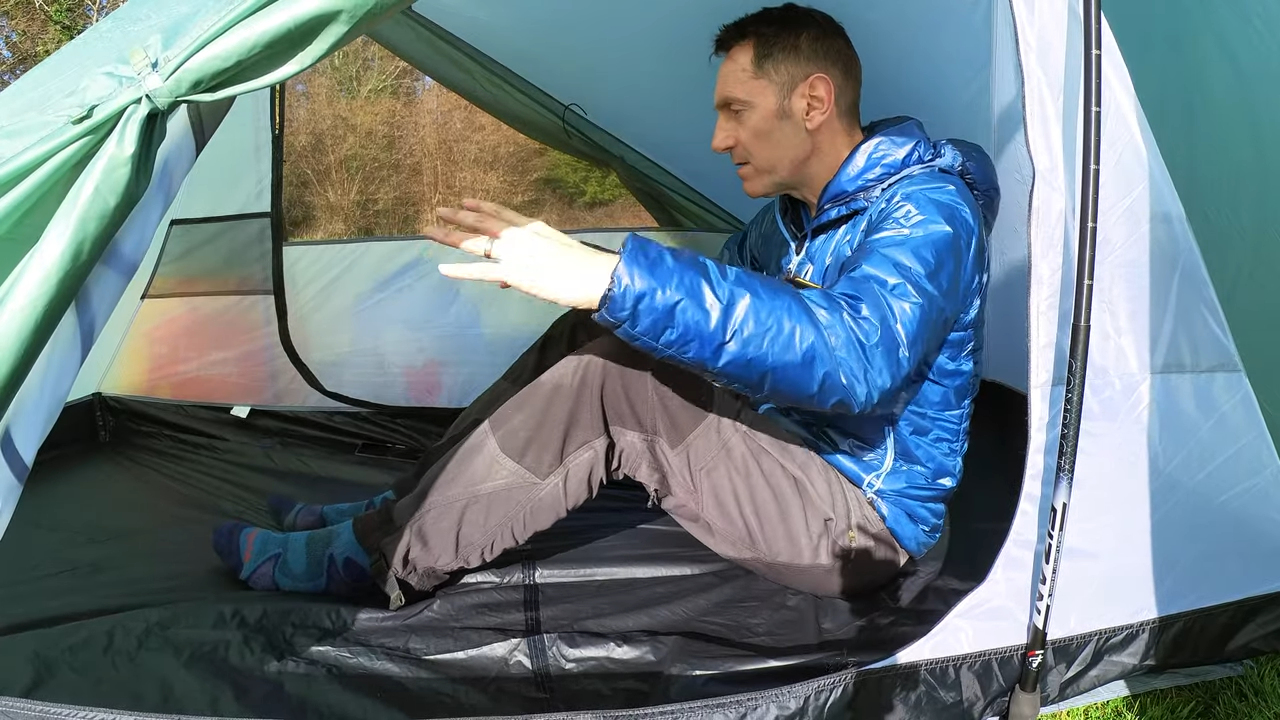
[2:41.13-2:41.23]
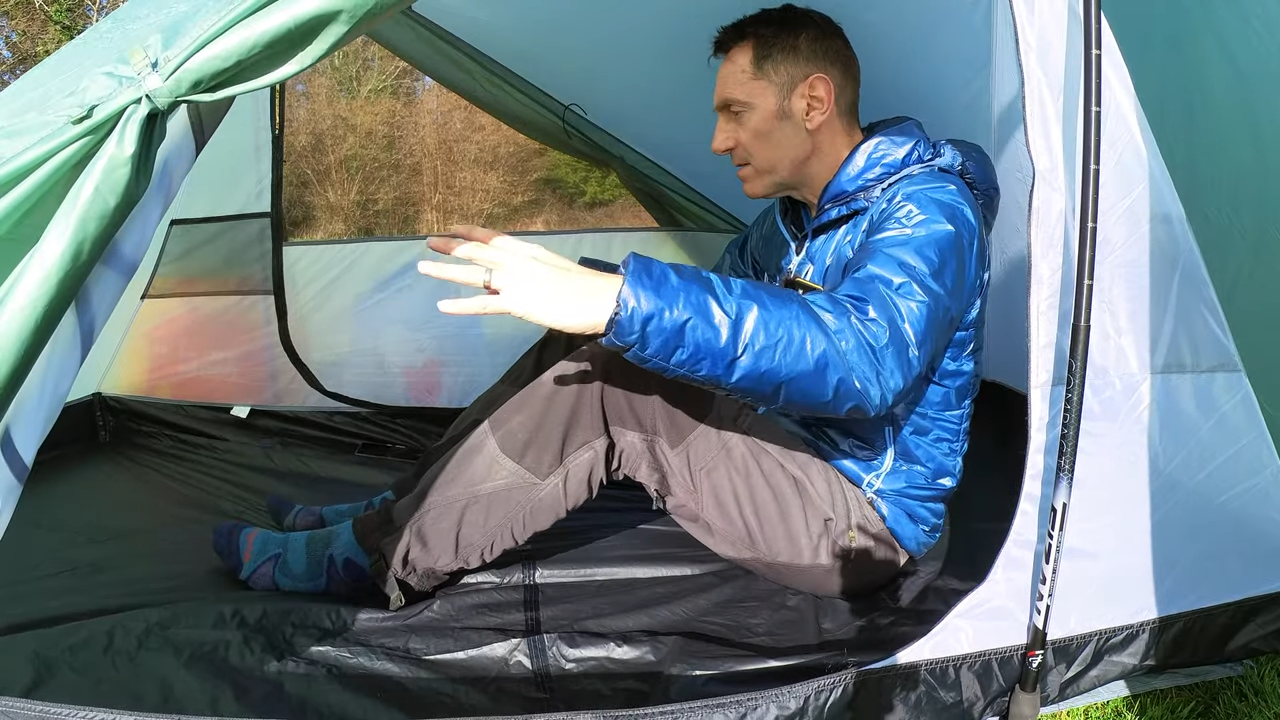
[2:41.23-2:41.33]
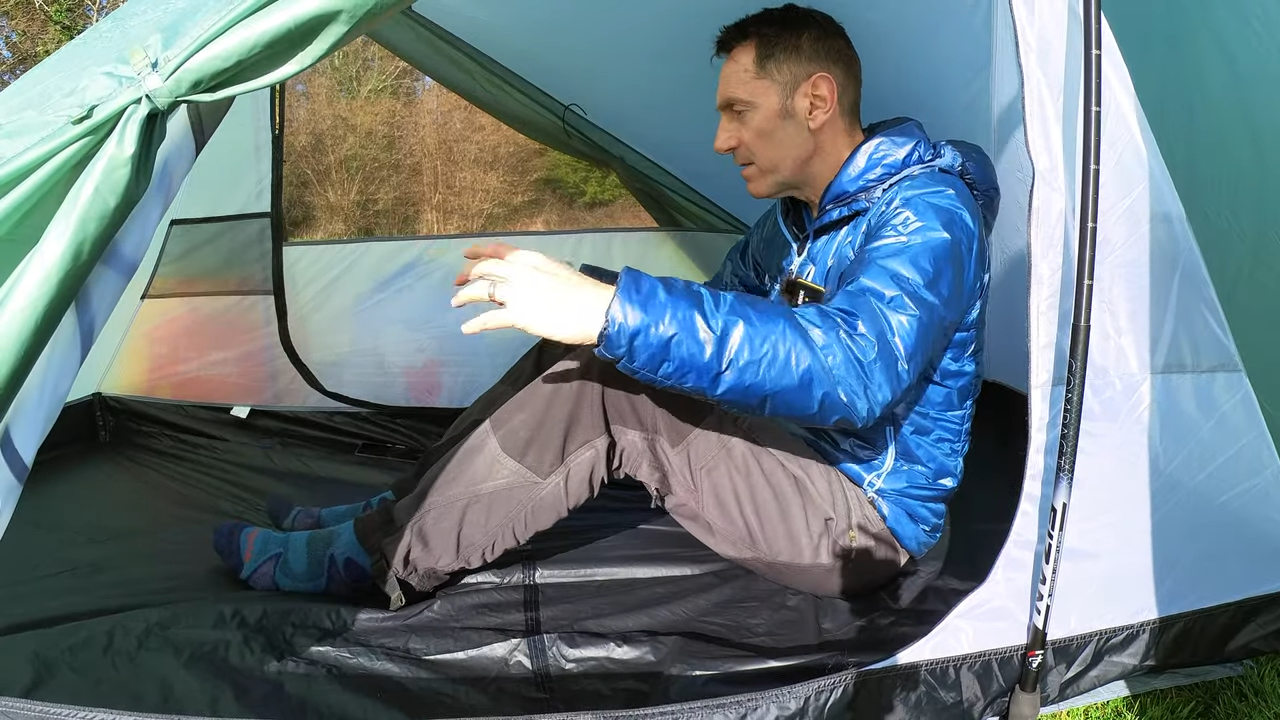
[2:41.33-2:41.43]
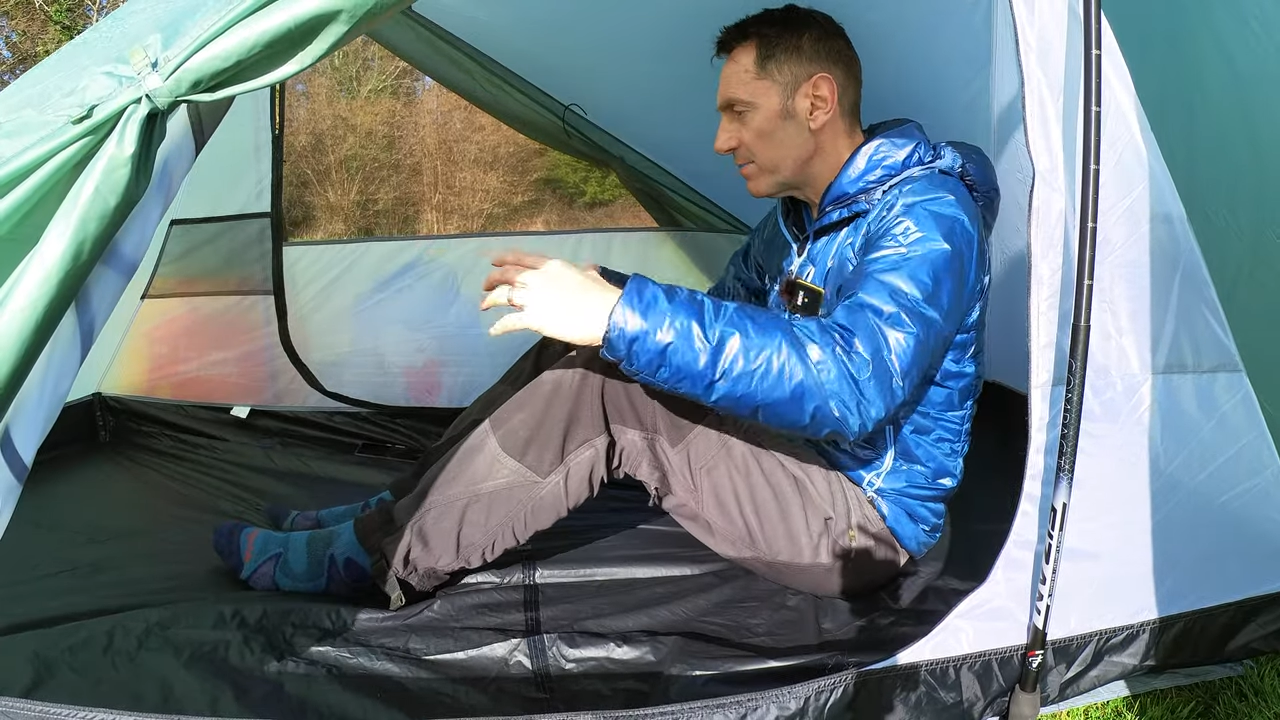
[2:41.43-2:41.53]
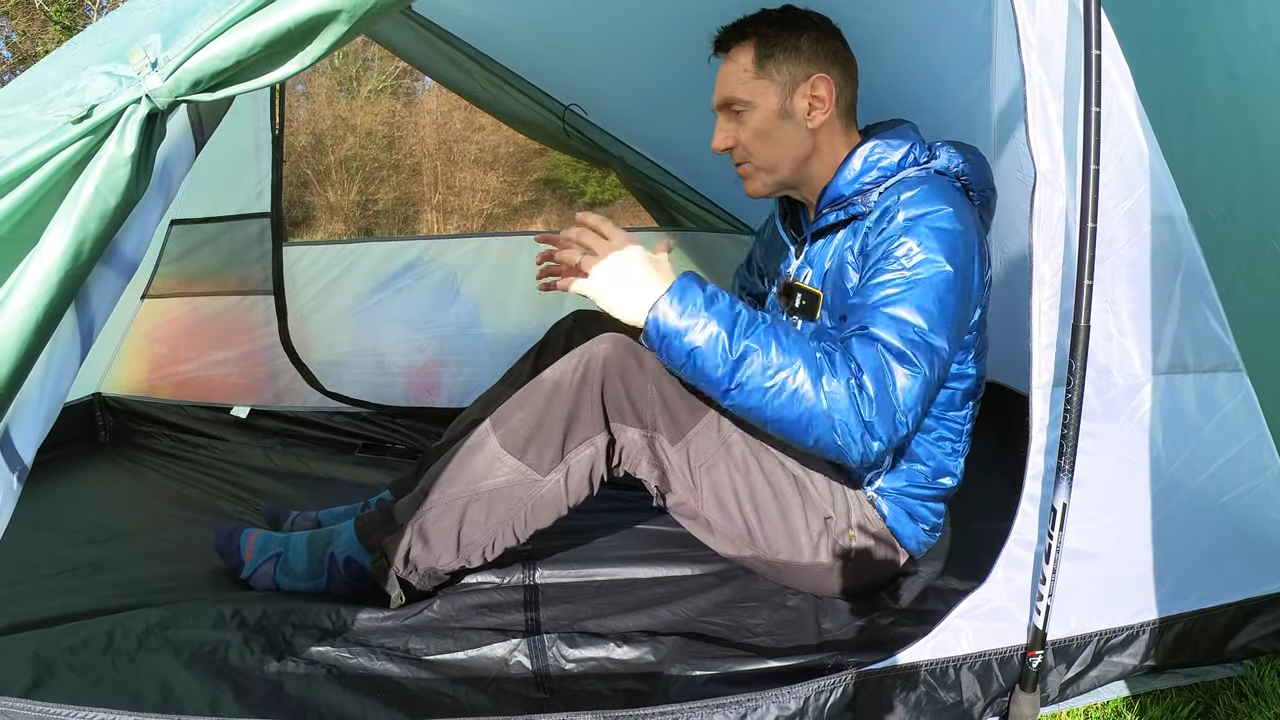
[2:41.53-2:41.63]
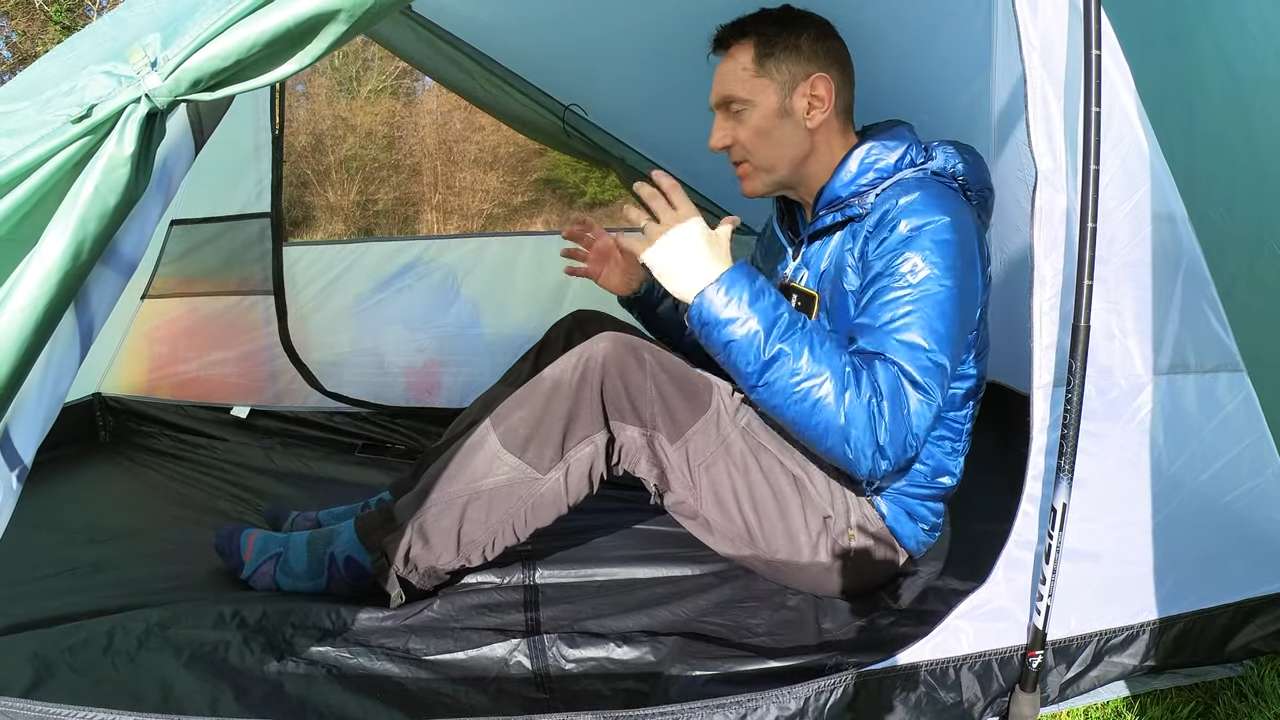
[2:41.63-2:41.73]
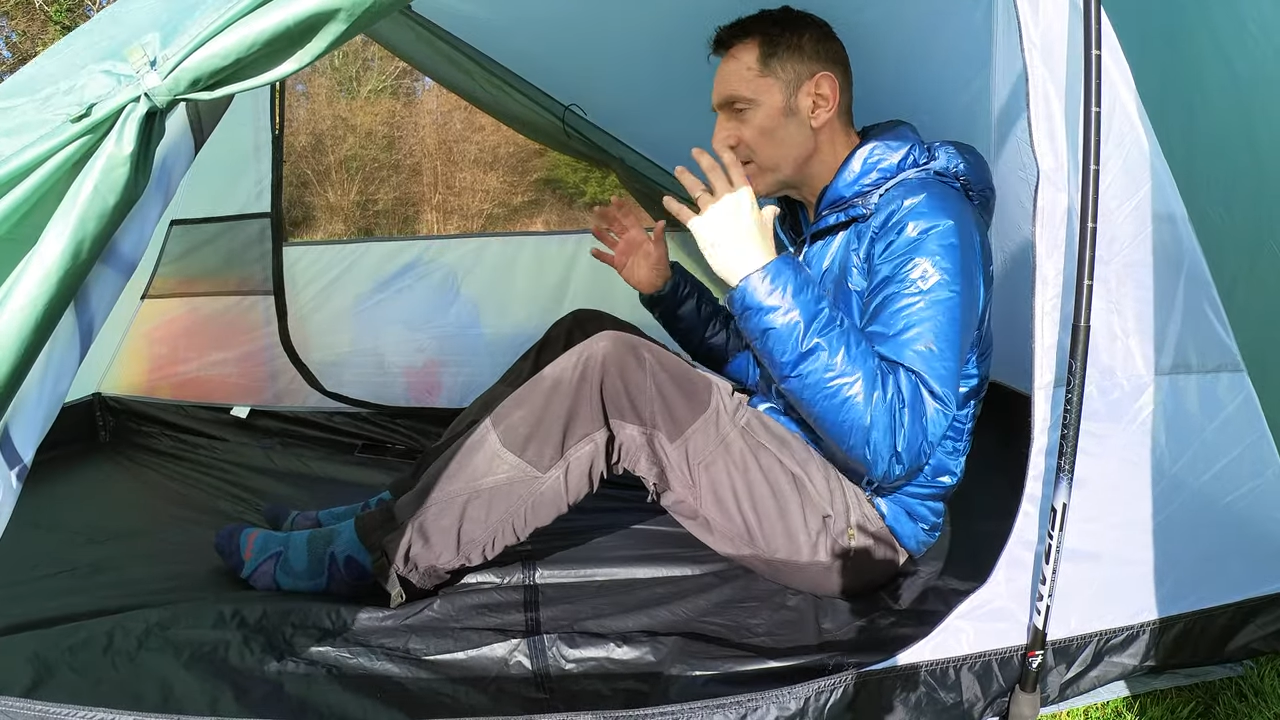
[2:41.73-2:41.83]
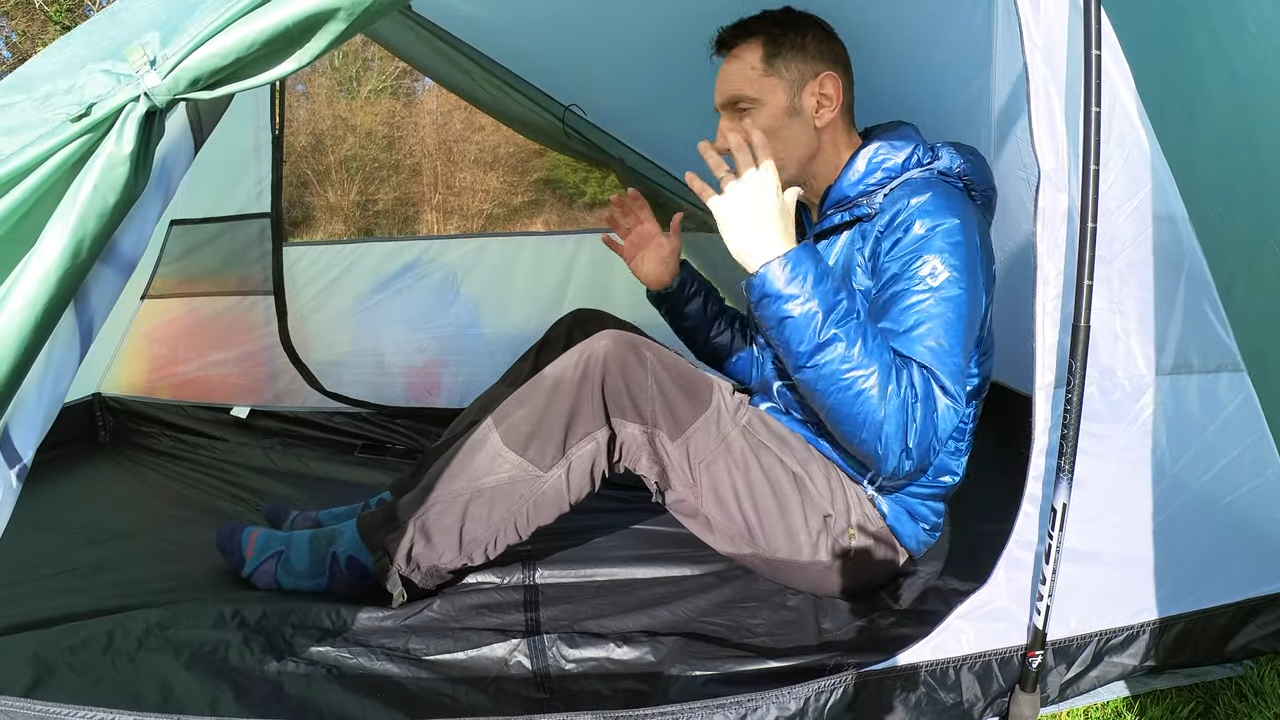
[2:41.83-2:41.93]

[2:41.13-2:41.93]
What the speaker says: could sit up. So the